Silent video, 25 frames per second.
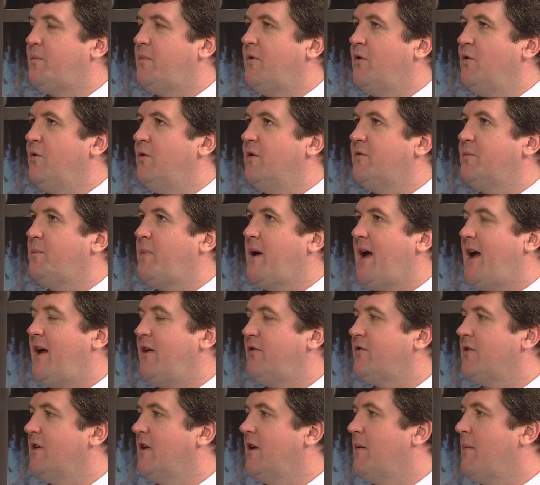who is
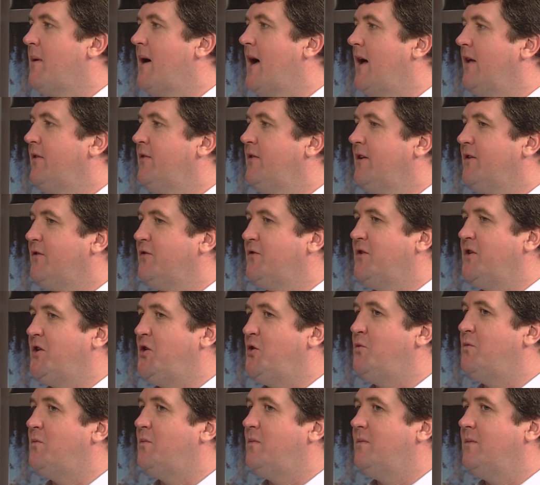passionate about this, do
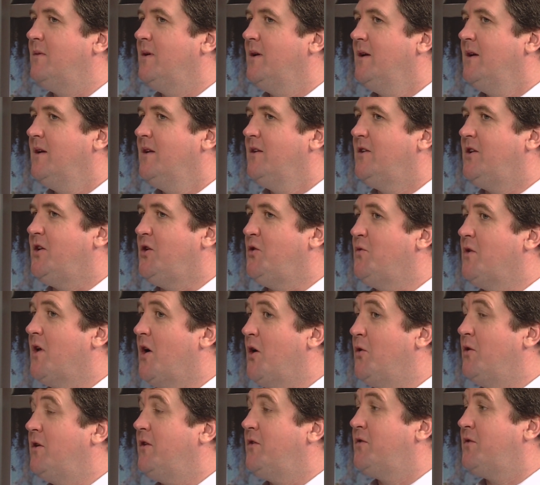you
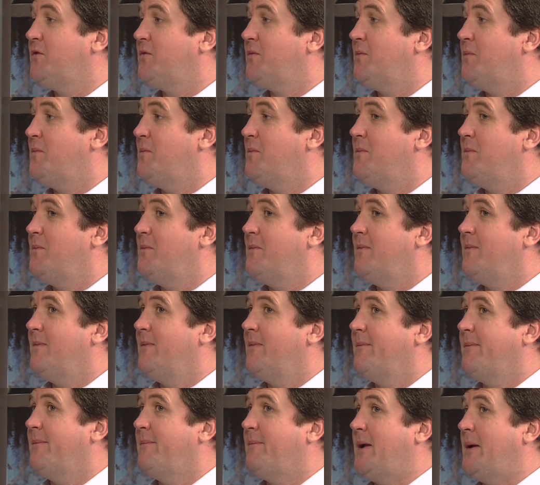notice
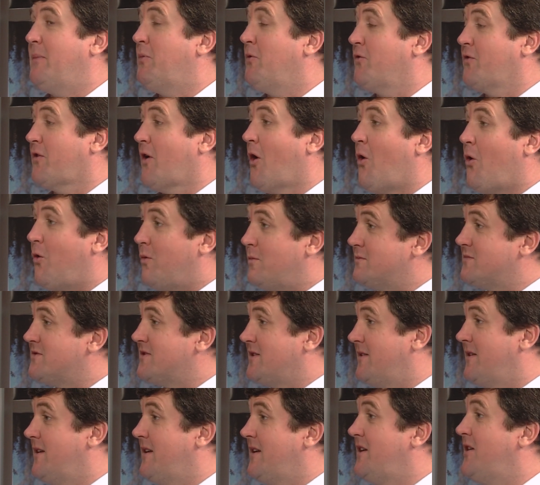people's homes,
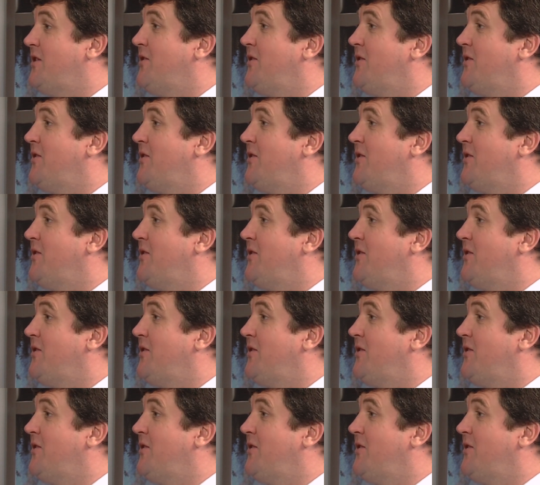and do